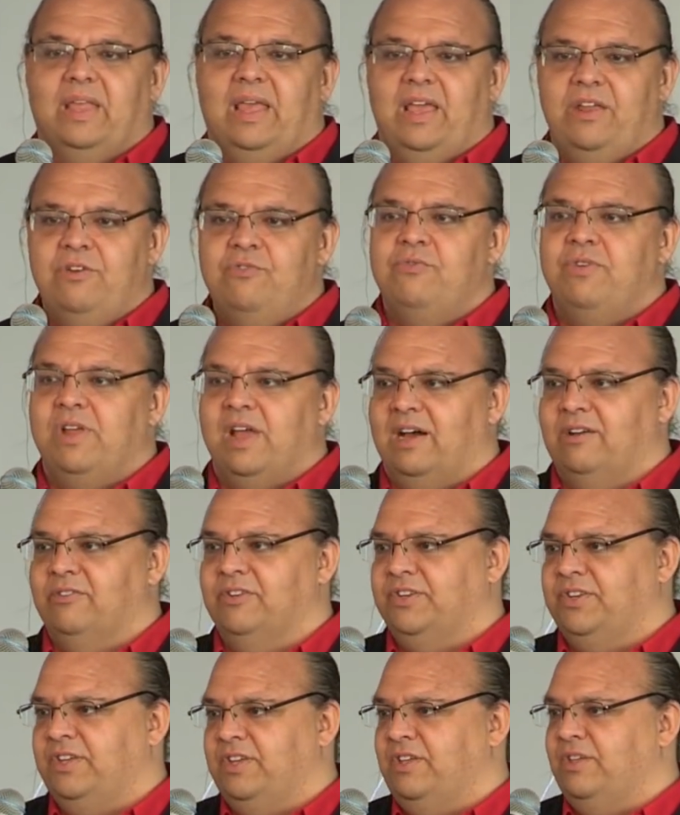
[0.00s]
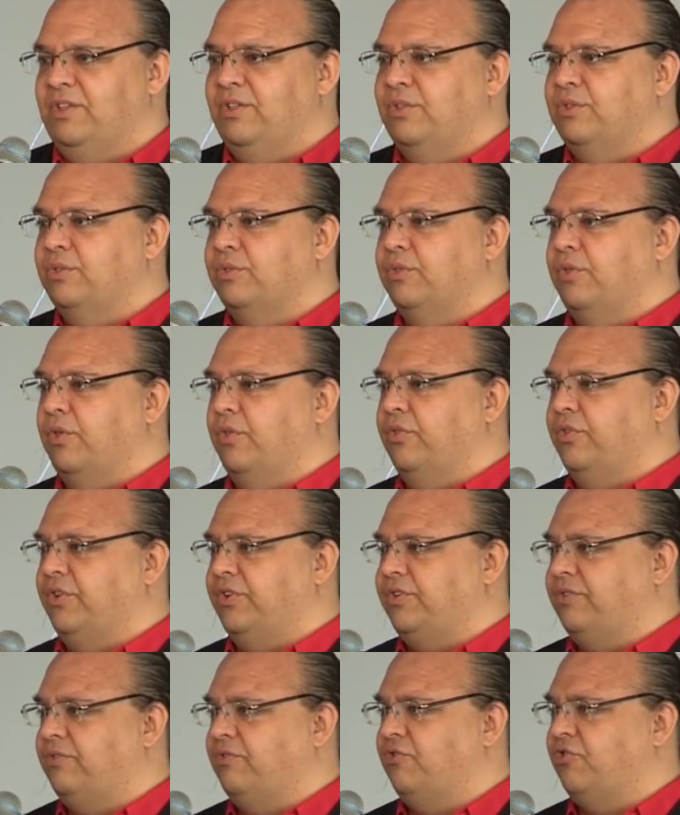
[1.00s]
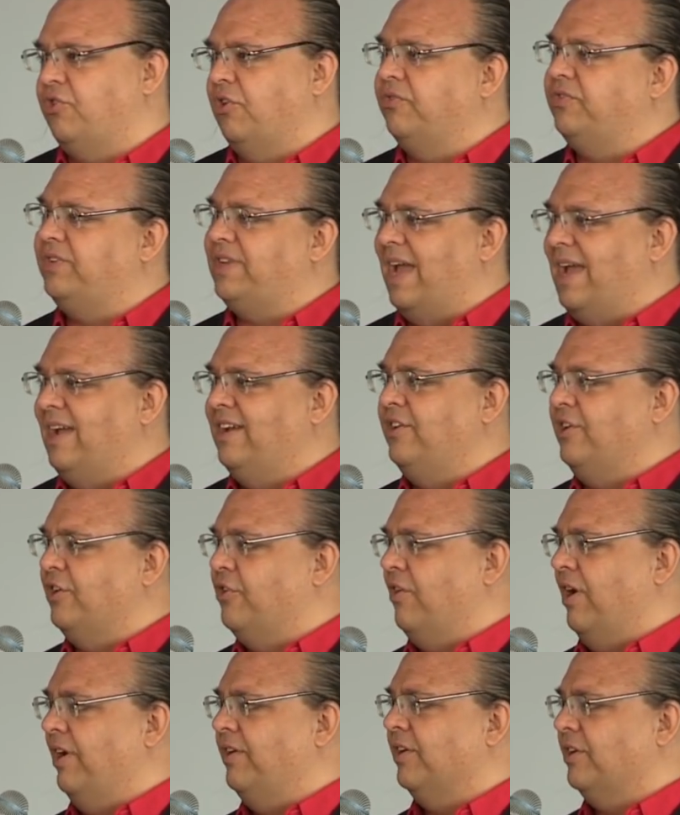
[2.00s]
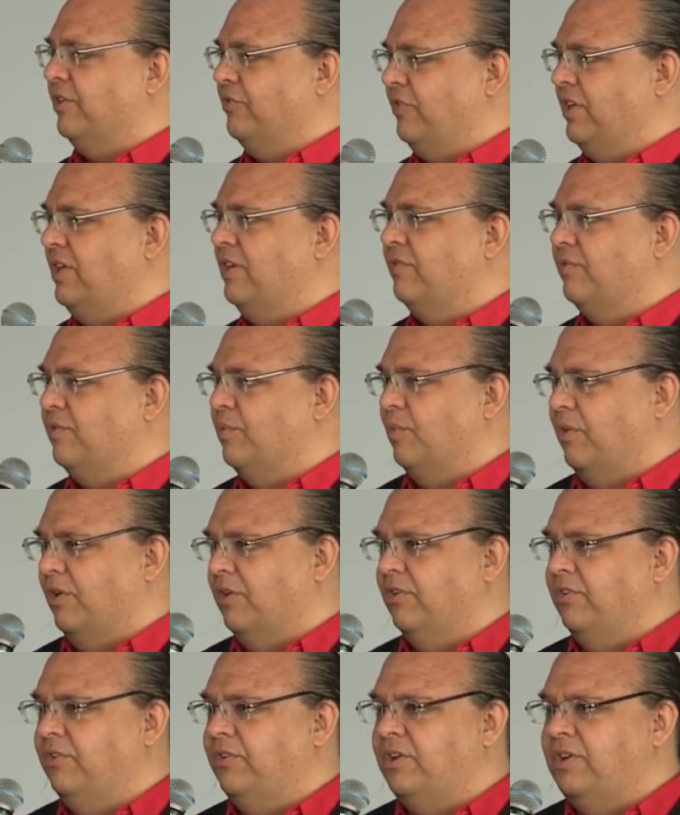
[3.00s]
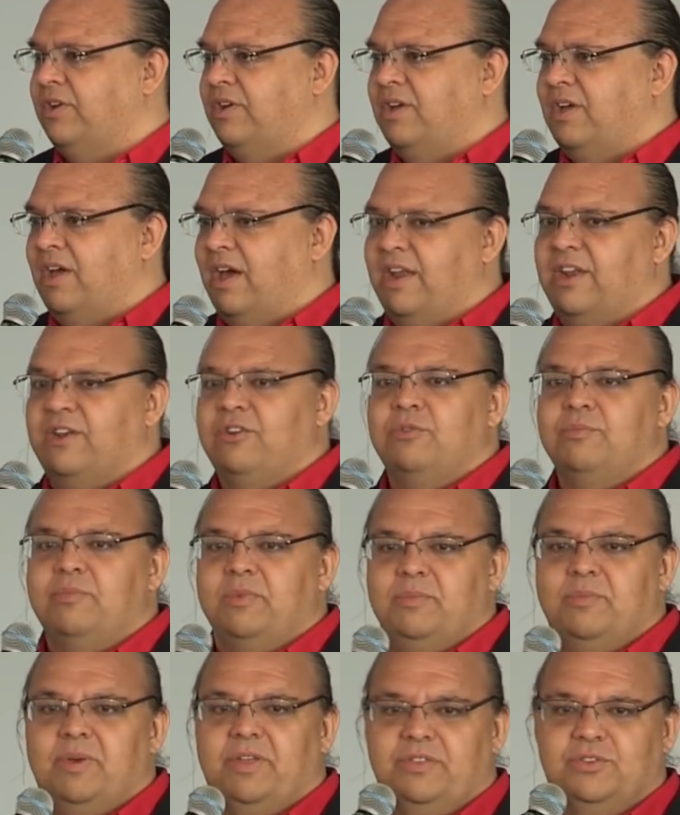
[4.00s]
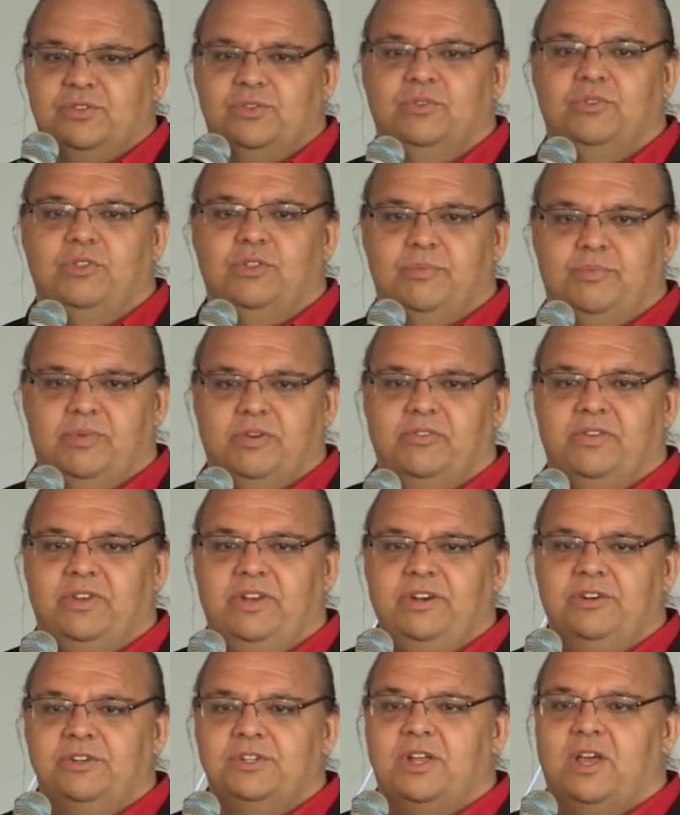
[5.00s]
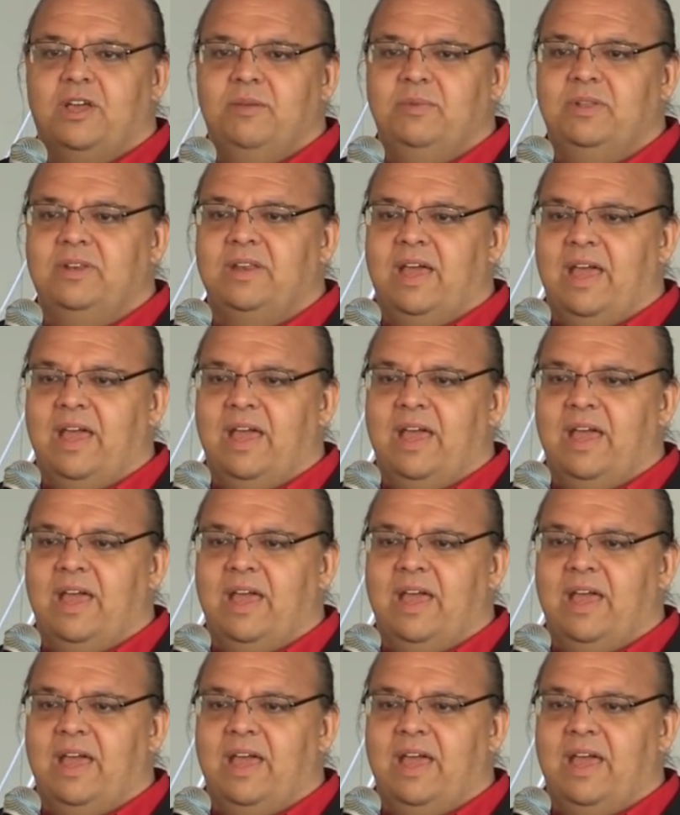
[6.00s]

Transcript: In reality, the sort of technocratic elite of the world, and I don't mean by this only the billionaires, I mean